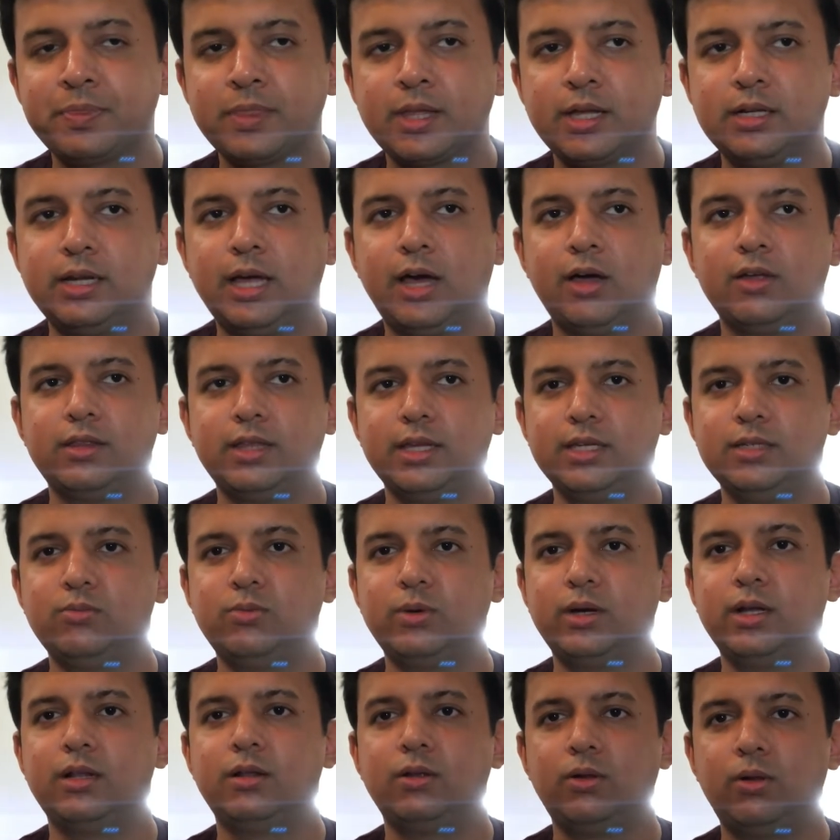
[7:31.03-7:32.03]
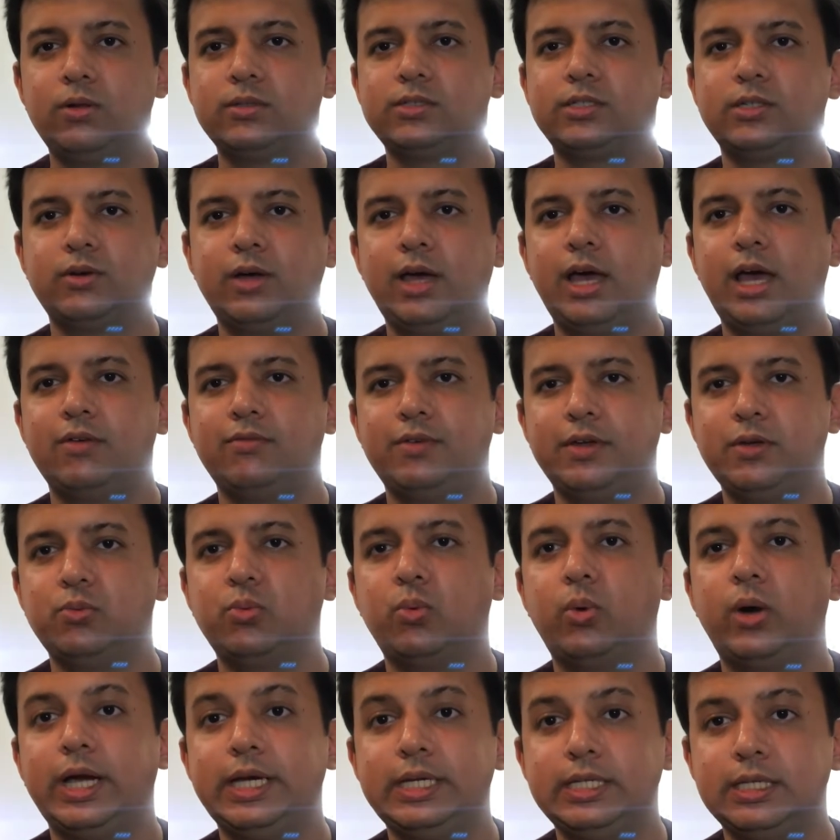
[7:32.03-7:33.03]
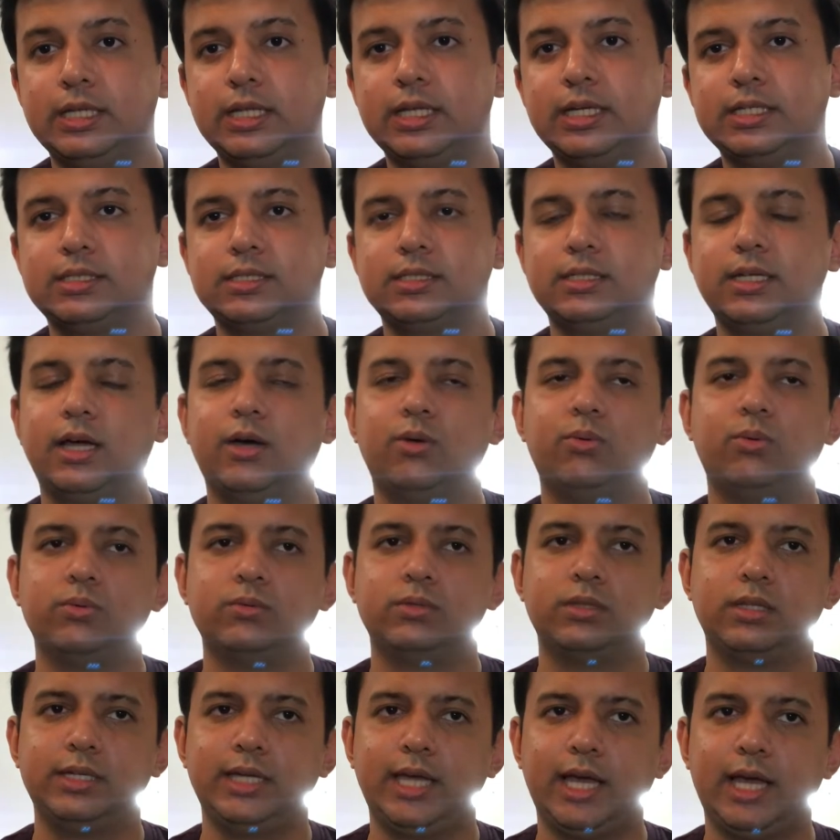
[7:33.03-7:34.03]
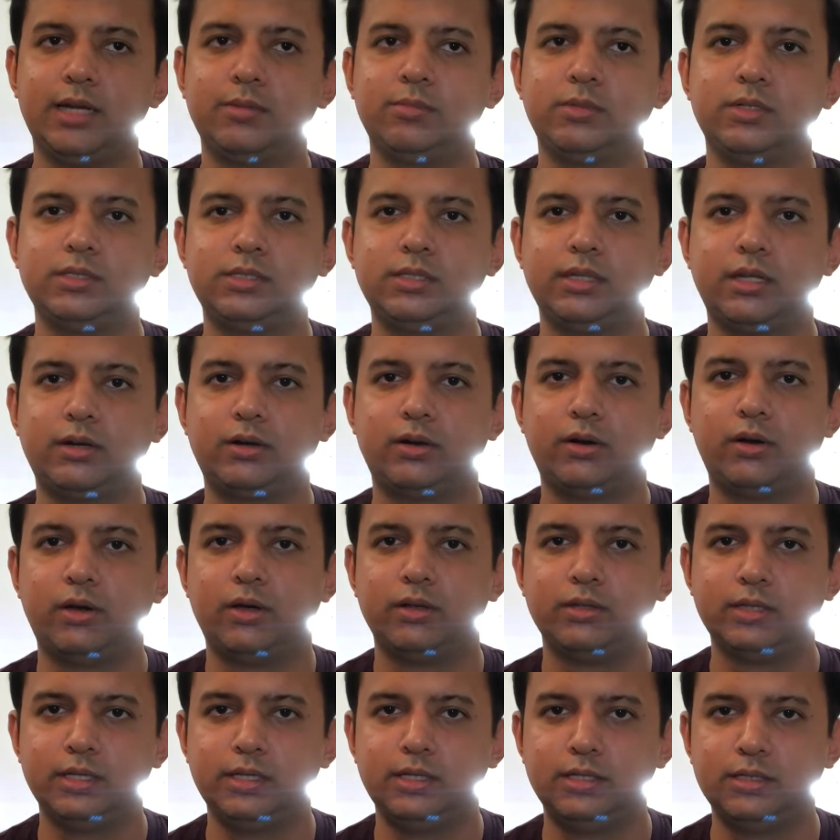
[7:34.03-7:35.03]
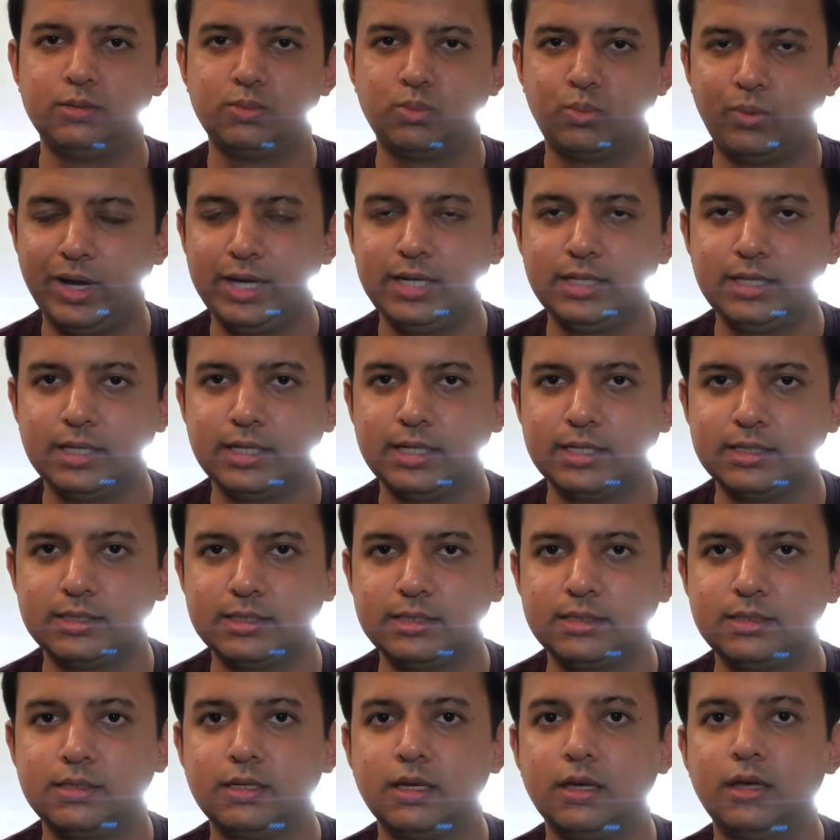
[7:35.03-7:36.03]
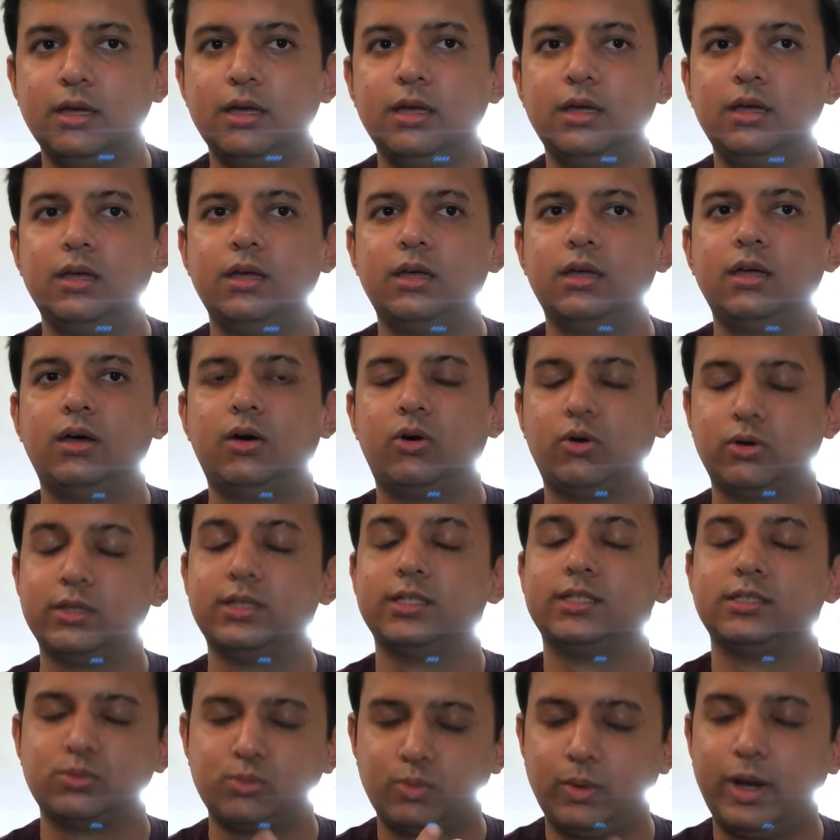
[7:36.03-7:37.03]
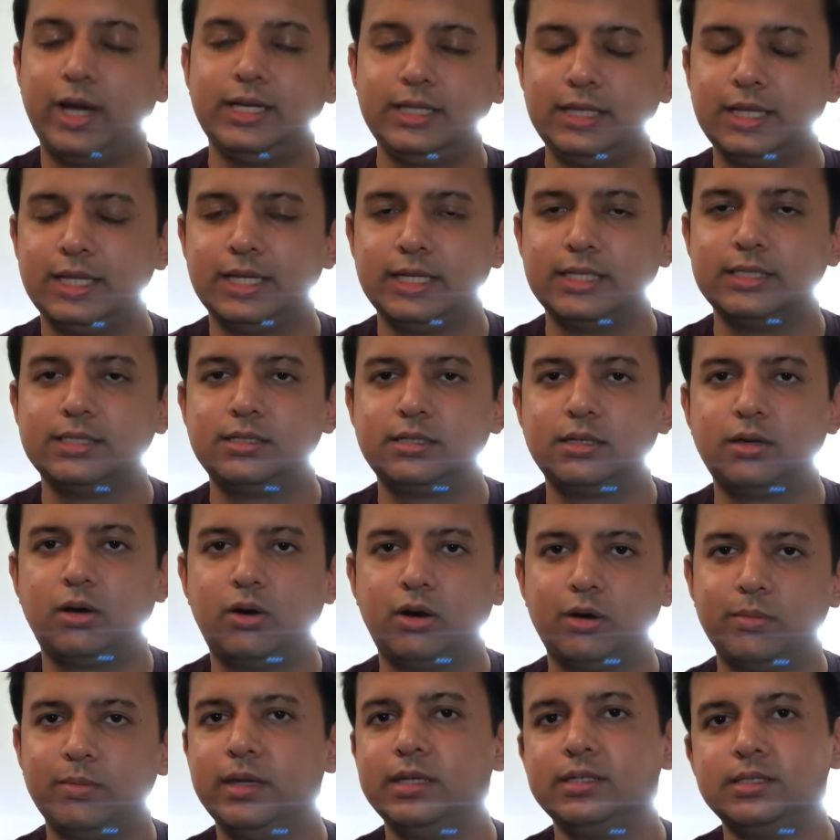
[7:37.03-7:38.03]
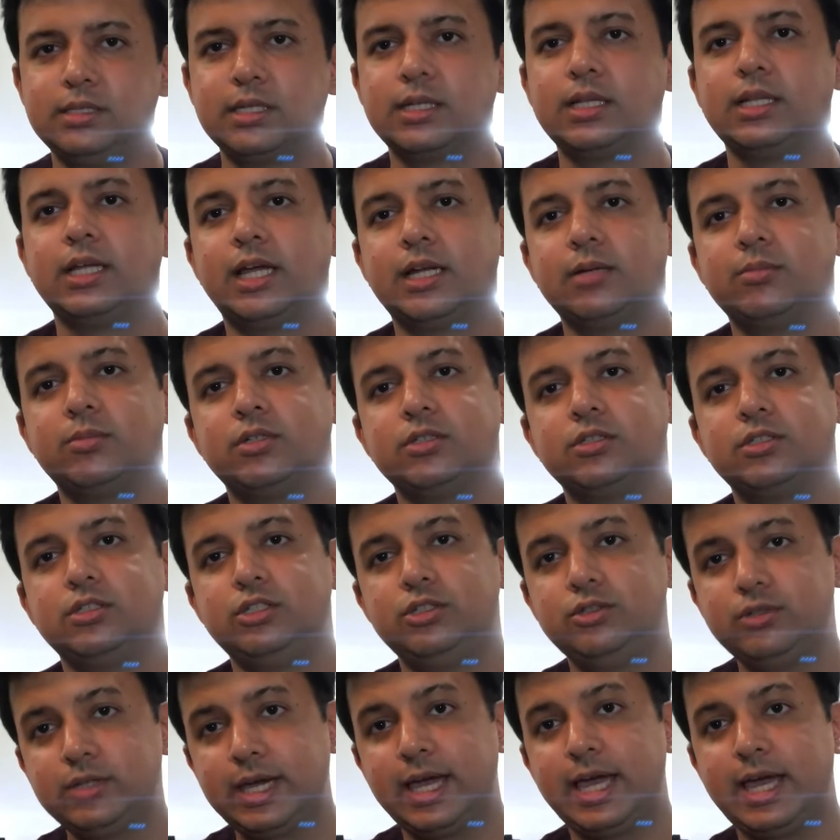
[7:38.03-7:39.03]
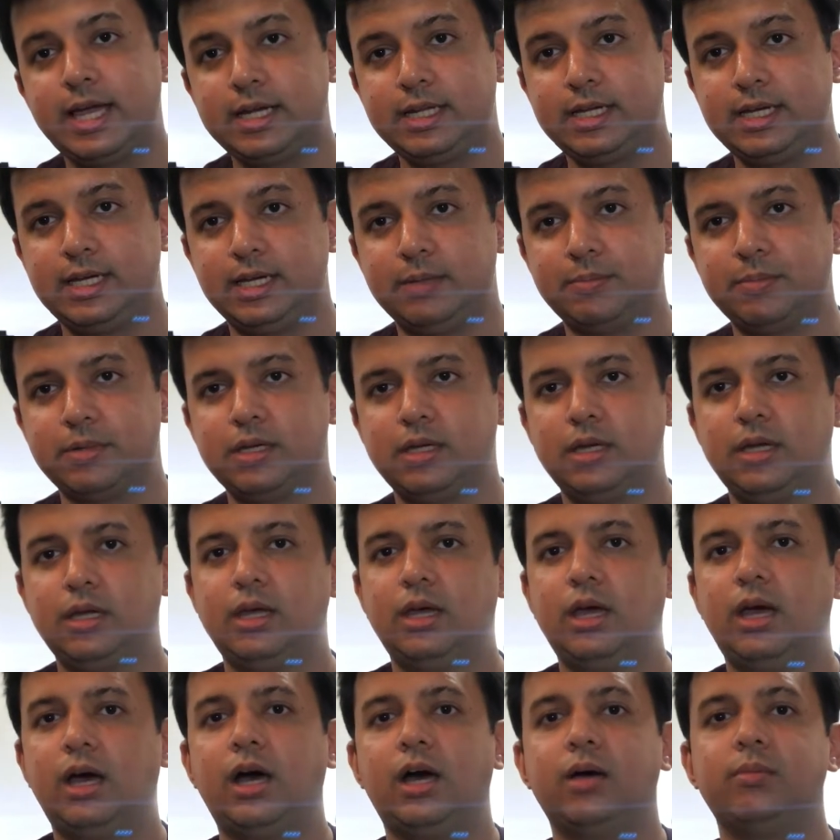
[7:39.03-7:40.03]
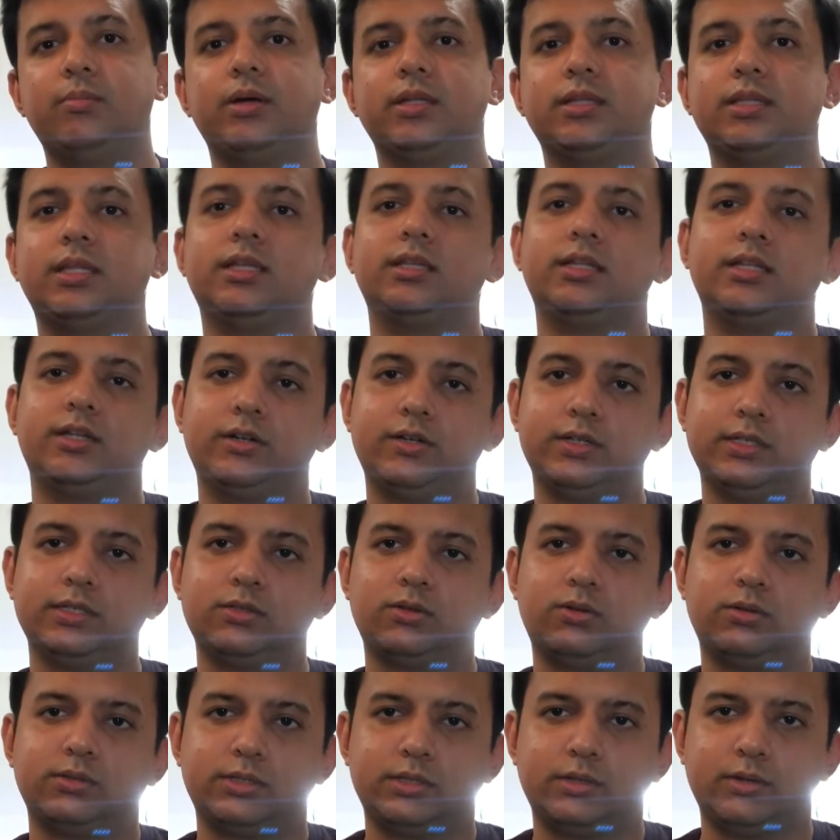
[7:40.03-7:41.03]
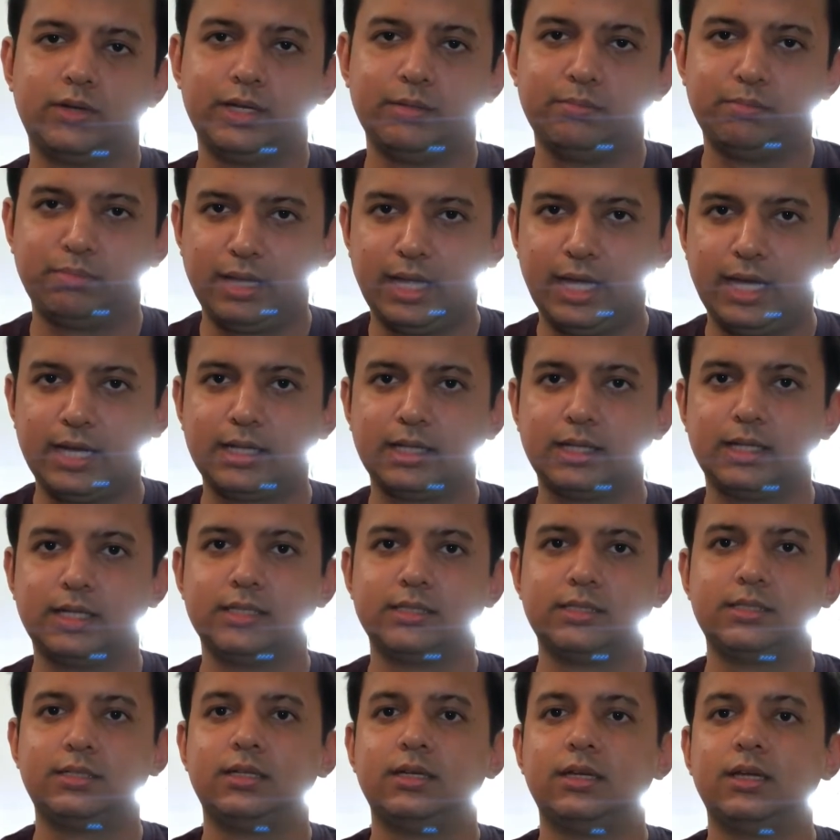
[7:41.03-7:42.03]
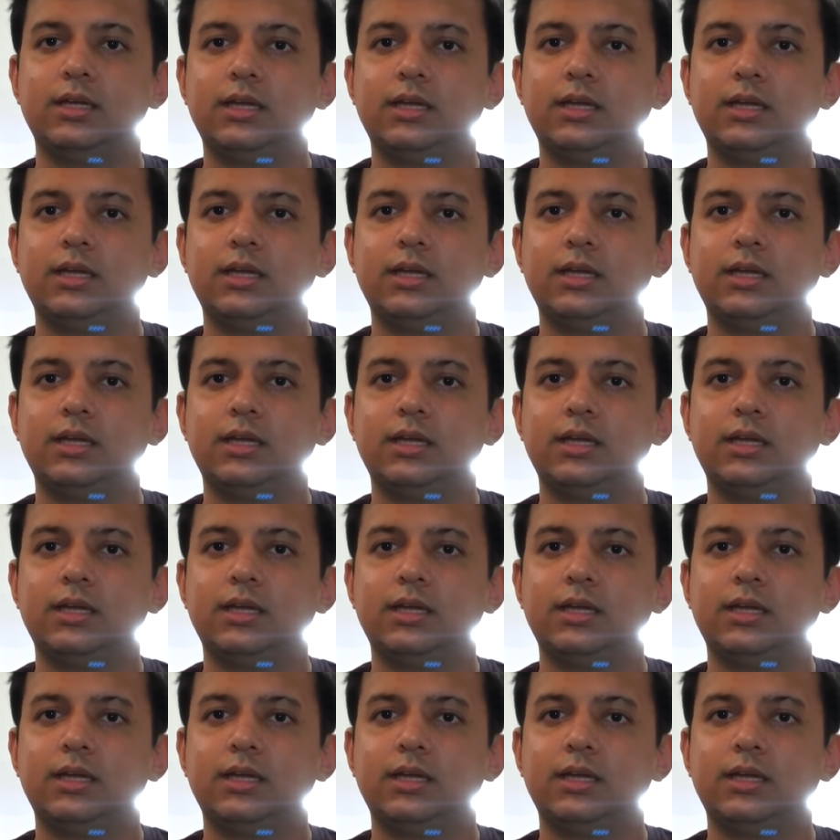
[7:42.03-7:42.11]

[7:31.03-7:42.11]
Now, they will also have a white list. Now, the animals that are on these white lists, or this white list, are basically animals you can keep. But then there is also a black list.